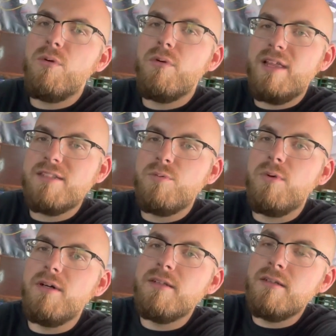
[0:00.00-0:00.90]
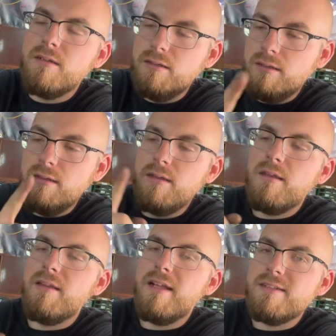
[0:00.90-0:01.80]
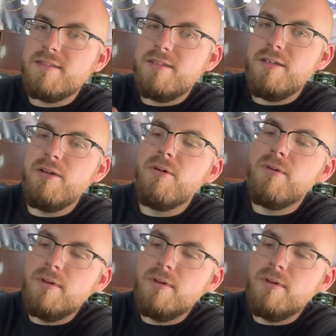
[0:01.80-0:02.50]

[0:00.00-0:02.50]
That's 1, that's 2,